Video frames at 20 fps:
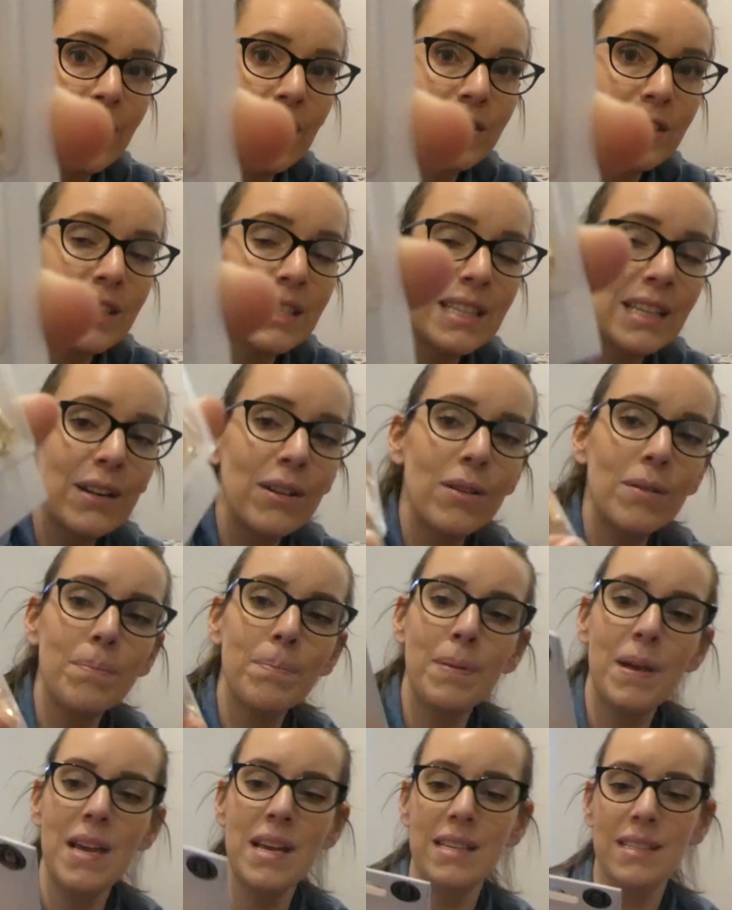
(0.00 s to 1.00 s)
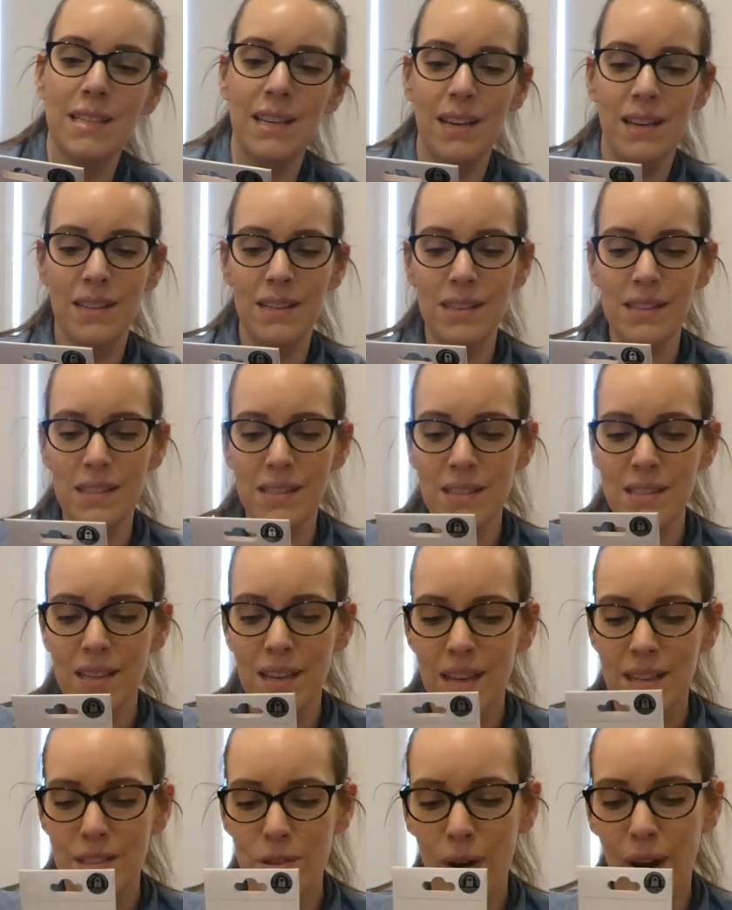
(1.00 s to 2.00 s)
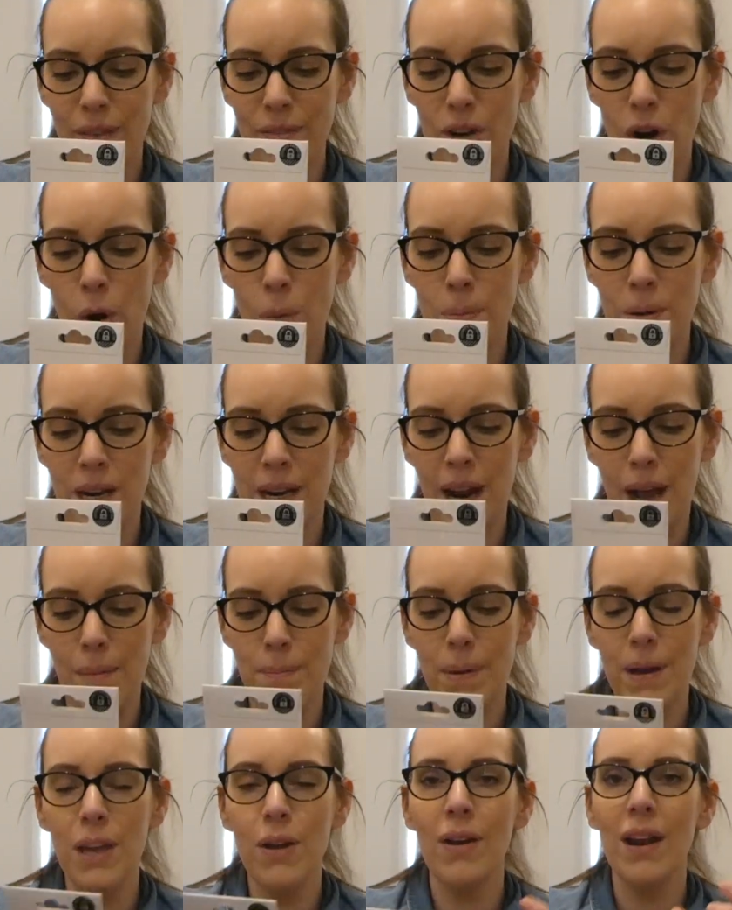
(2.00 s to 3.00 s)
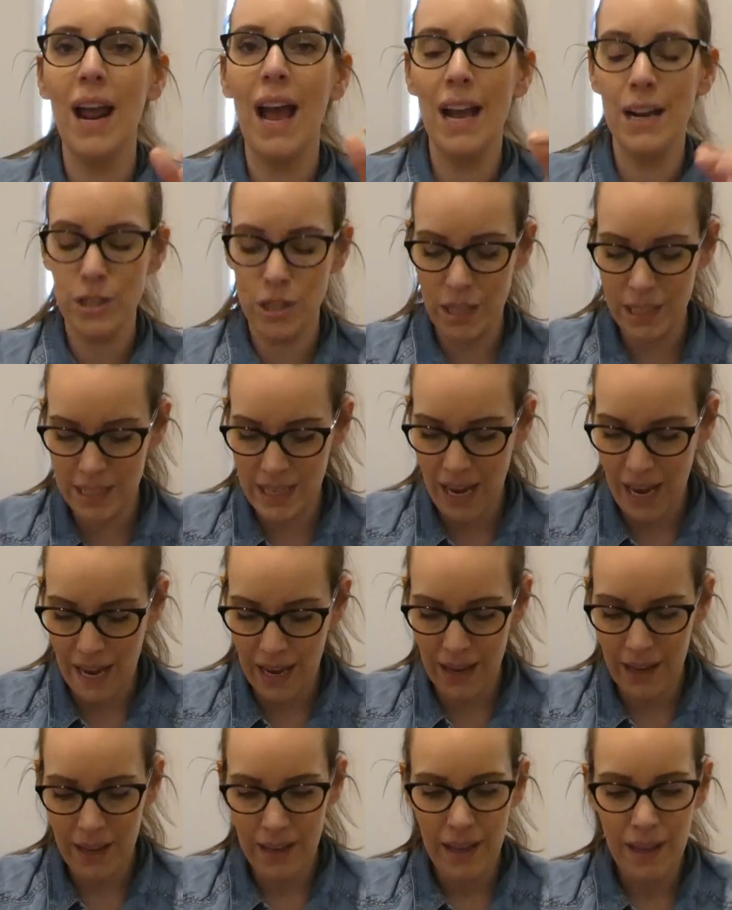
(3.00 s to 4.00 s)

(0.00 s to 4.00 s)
they're just little pieces. So I haven't opened it up, but you can actually take